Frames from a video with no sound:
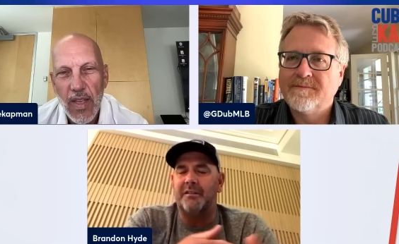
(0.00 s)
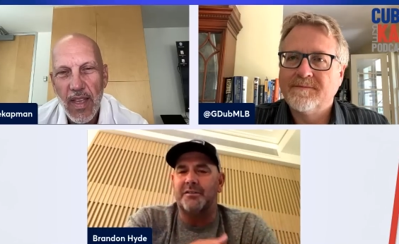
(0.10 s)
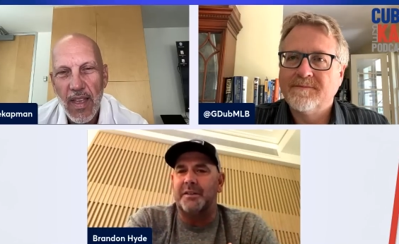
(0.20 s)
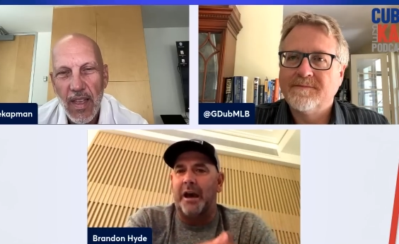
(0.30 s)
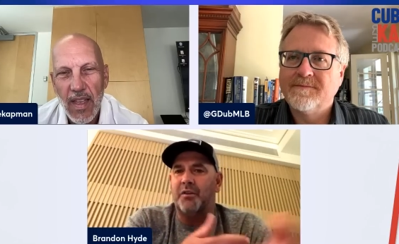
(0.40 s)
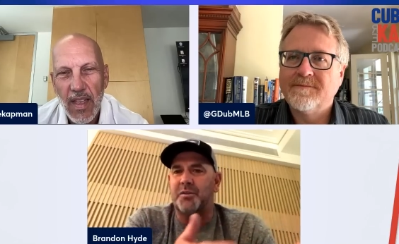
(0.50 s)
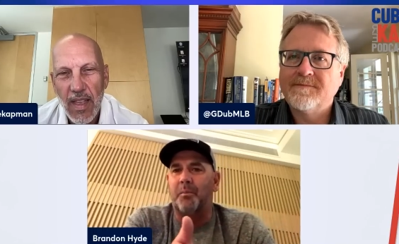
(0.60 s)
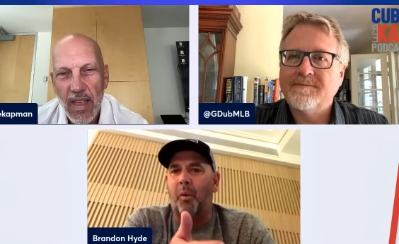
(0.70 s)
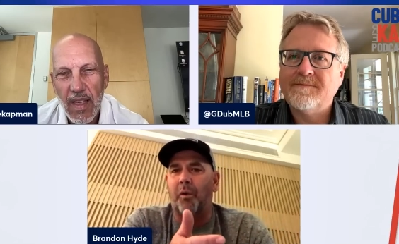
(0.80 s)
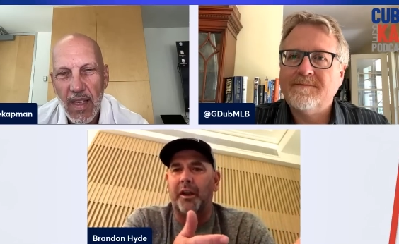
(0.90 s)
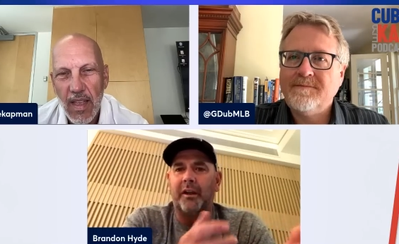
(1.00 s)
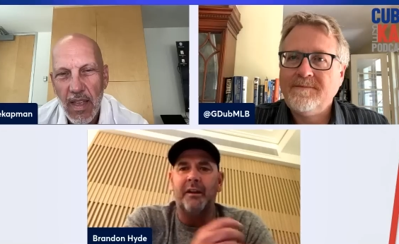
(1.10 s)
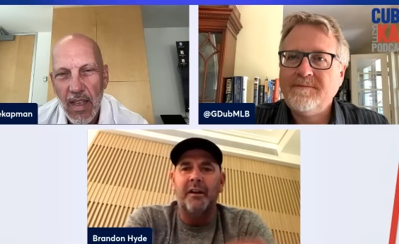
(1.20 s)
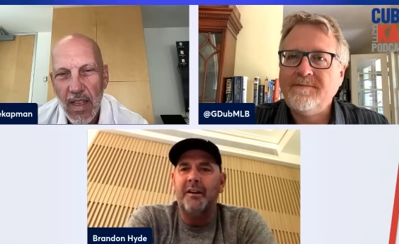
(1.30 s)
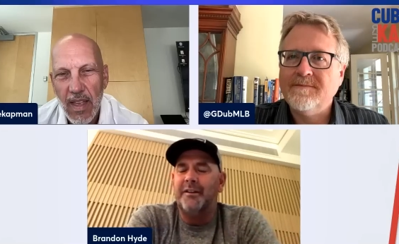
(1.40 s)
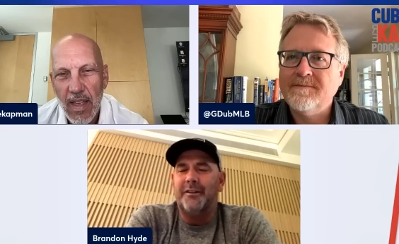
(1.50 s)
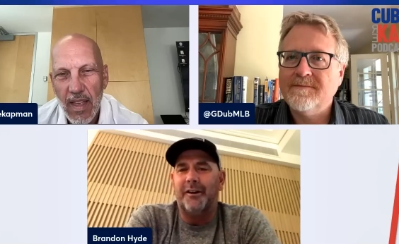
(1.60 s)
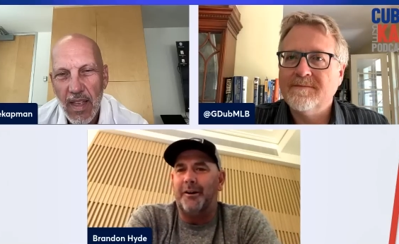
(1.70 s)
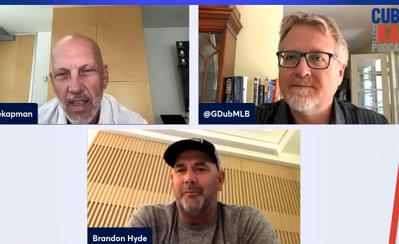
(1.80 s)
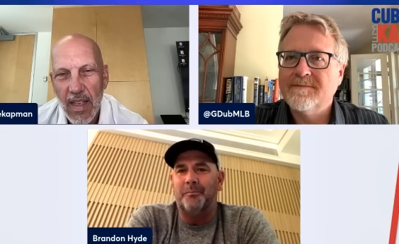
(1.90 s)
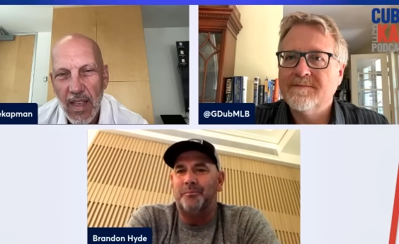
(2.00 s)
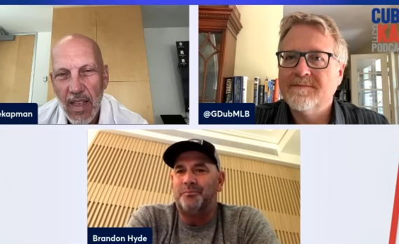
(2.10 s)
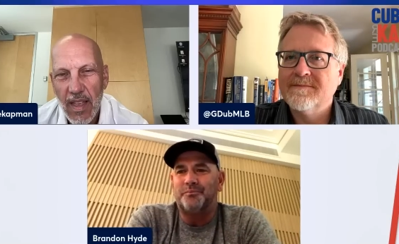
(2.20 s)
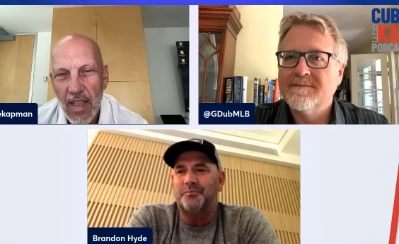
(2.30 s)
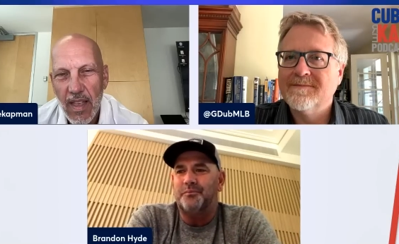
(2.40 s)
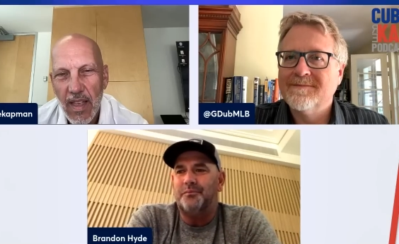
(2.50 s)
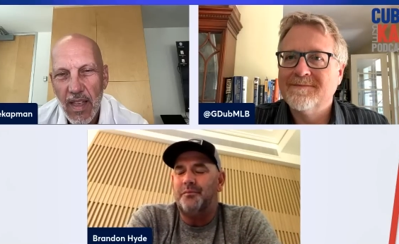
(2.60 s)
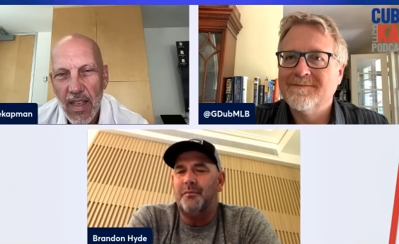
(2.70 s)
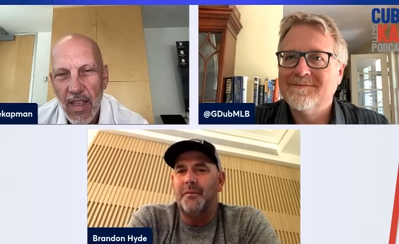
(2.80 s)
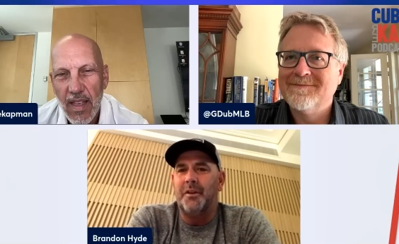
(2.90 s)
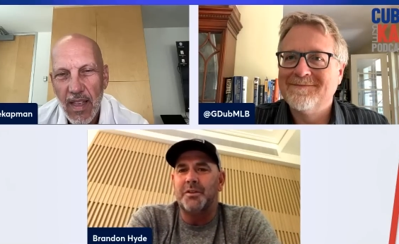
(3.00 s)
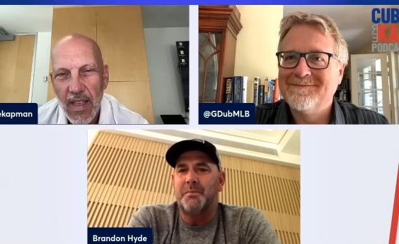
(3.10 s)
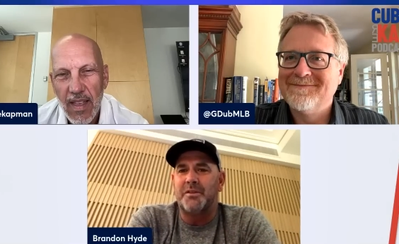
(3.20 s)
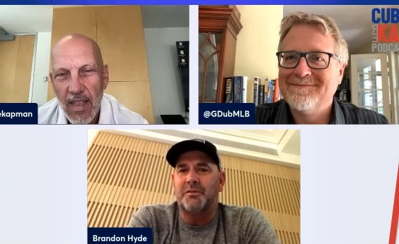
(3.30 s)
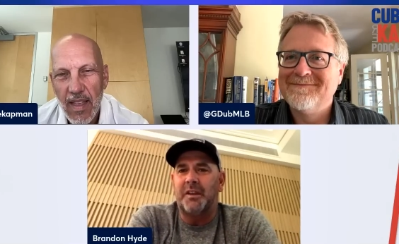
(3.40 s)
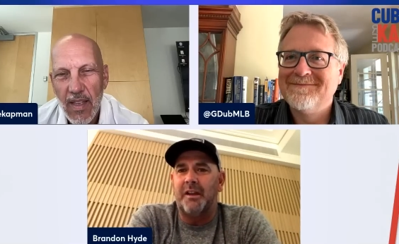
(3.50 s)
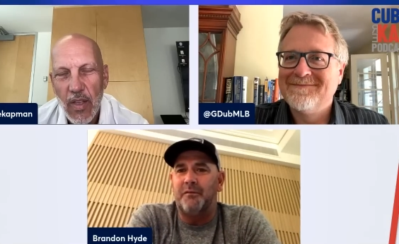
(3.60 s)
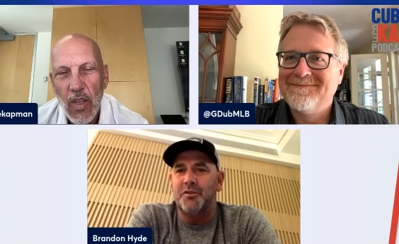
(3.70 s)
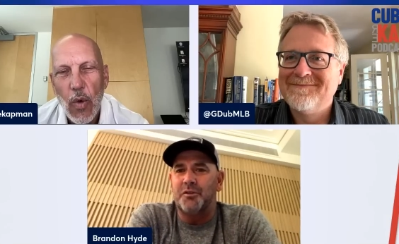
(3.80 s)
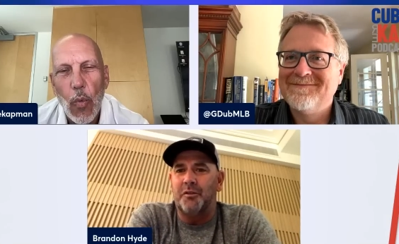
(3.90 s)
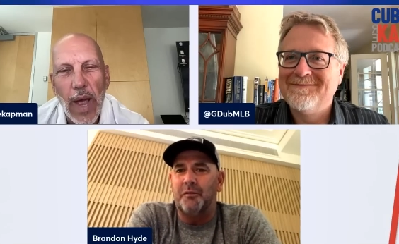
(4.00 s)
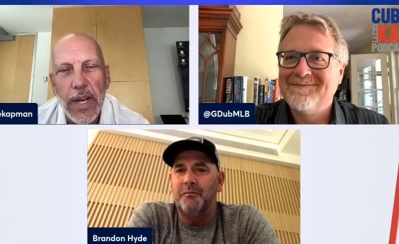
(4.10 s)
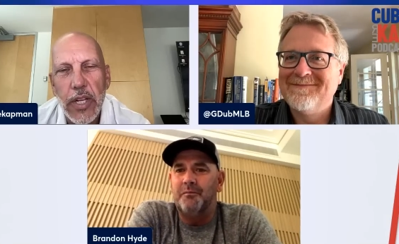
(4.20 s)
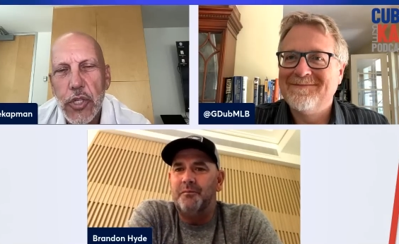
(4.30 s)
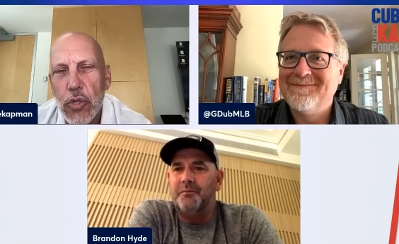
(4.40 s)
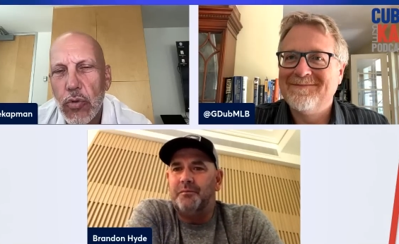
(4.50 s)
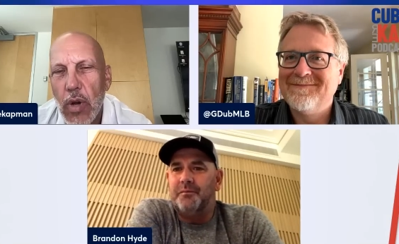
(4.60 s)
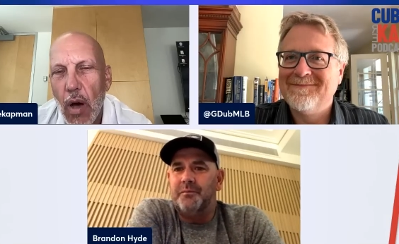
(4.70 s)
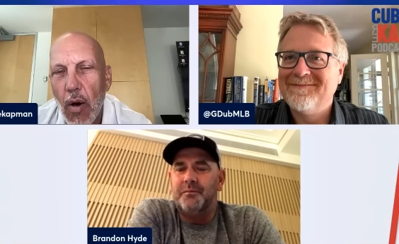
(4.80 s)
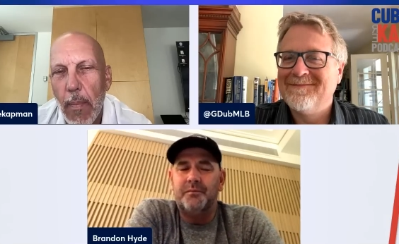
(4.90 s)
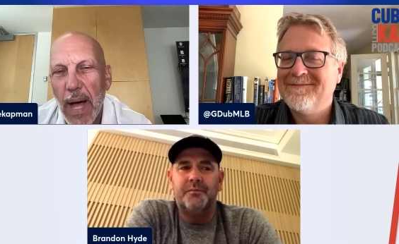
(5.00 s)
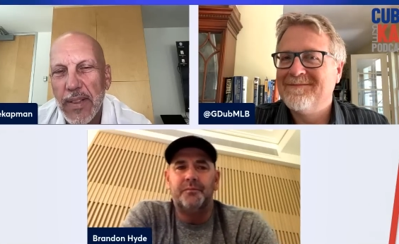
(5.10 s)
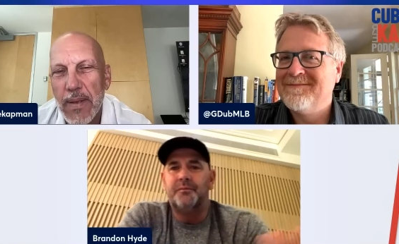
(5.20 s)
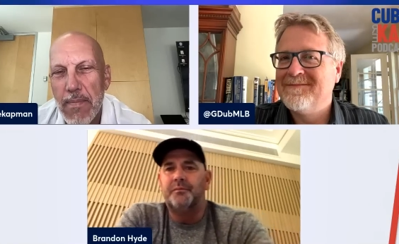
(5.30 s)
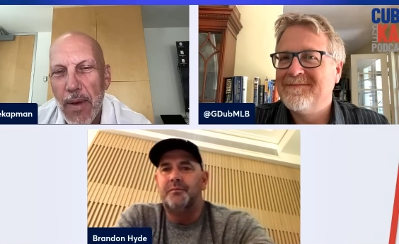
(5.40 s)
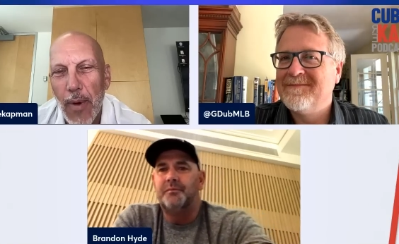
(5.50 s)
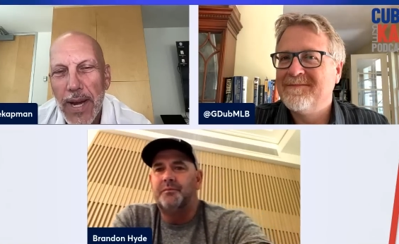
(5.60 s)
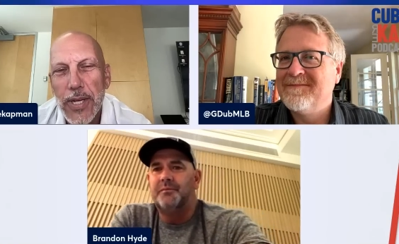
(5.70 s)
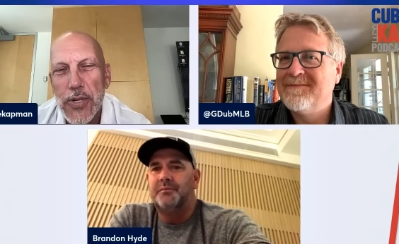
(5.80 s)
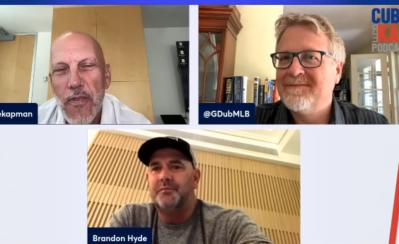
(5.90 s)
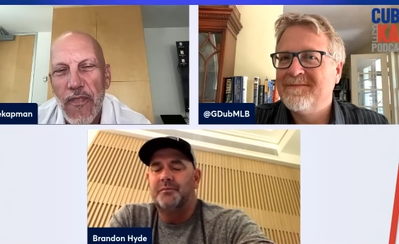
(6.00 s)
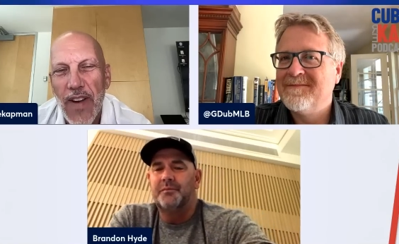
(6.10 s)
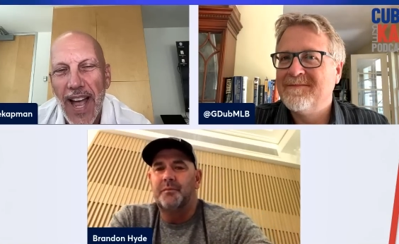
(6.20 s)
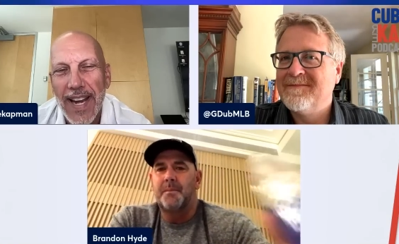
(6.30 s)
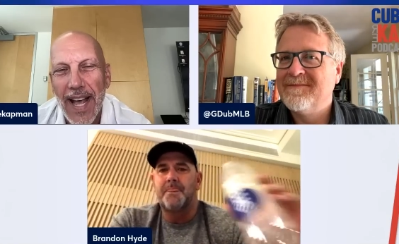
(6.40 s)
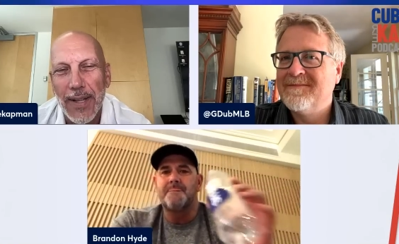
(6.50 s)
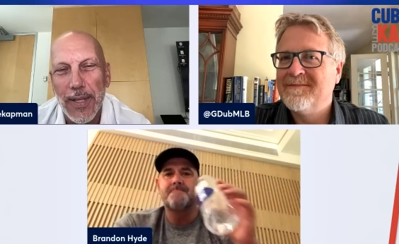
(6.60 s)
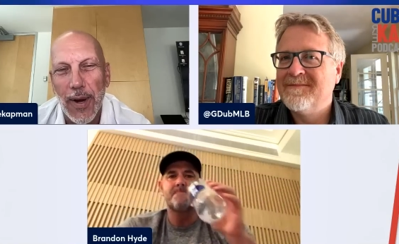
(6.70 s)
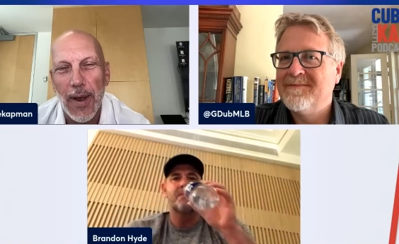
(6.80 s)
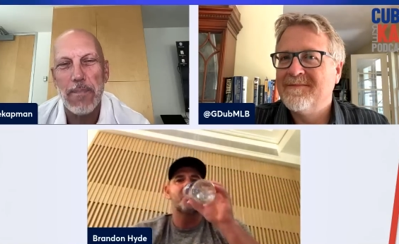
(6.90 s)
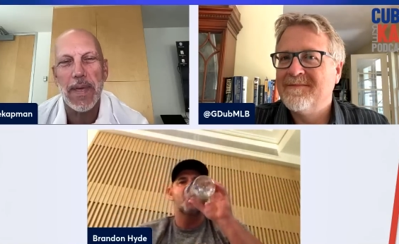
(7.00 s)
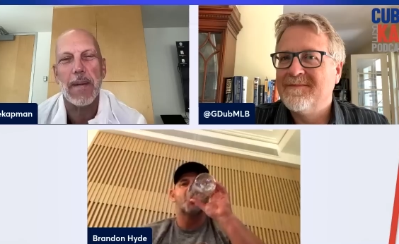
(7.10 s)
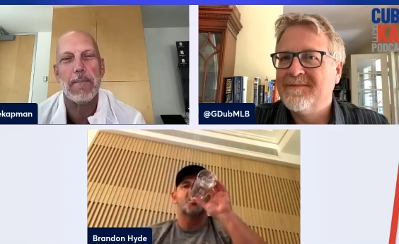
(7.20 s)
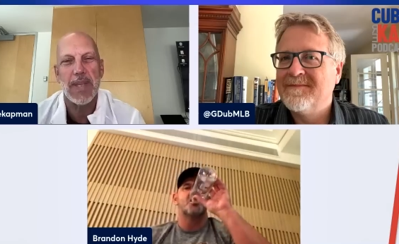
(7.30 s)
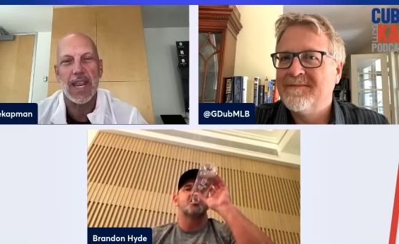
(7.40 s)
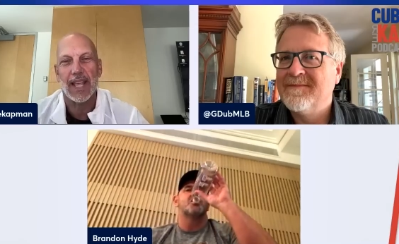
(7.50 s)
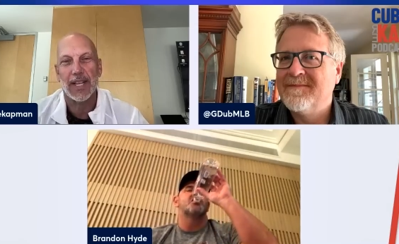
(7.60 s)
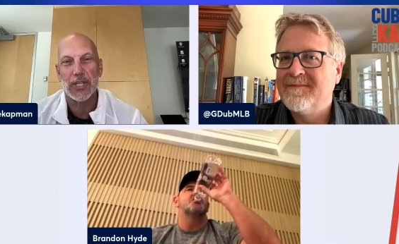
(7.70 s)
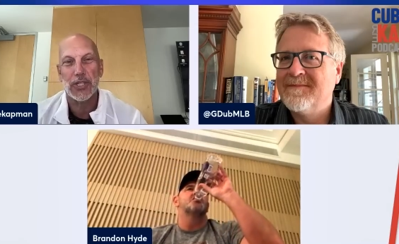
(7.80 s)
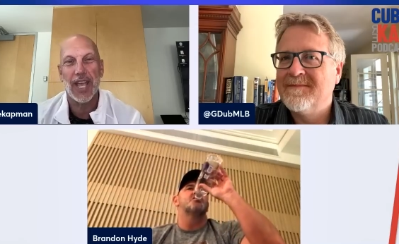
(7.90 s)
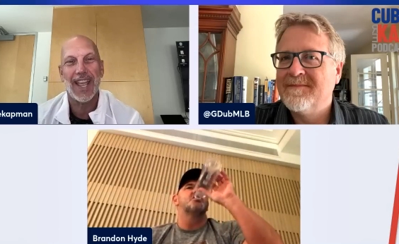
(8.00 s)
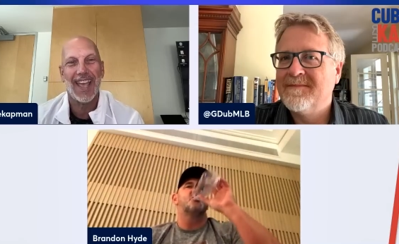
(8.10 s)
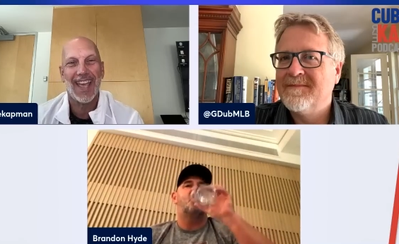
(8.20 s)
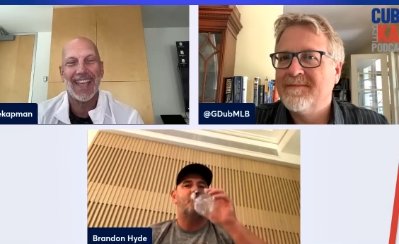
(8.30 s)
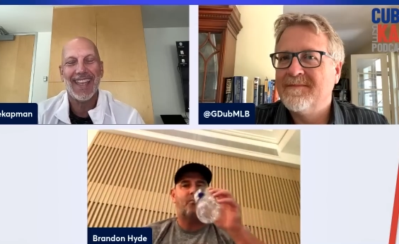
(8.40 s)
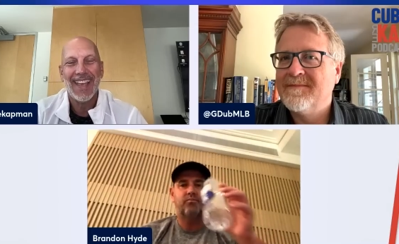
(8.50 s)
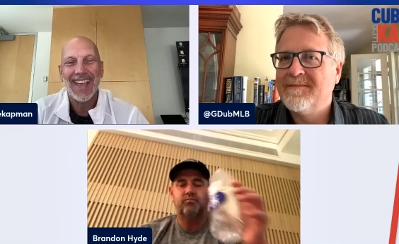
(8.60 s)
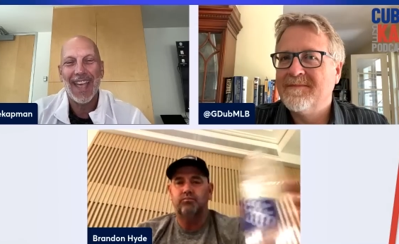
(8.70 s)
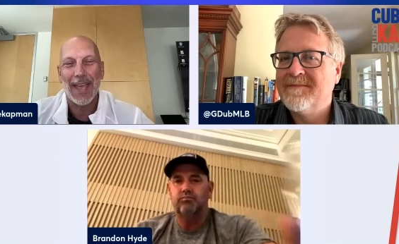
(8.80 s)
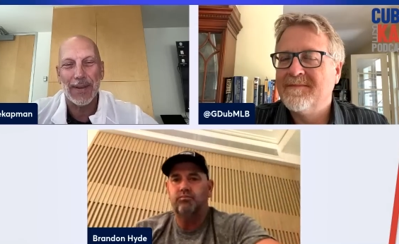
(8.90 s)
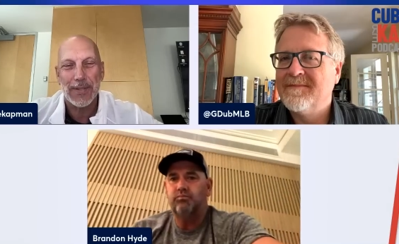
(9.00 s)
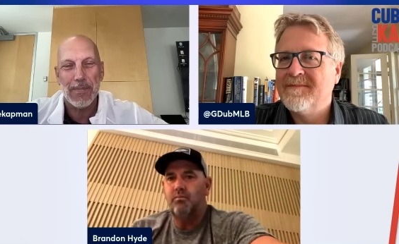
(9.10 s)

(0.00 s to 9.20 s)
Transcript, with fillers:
Speaker 1: and now it's morning. Um, you know, special day for sure. When did
Speaker 2: you know about the meet? When did you find out there had been a meeting that J-Hey and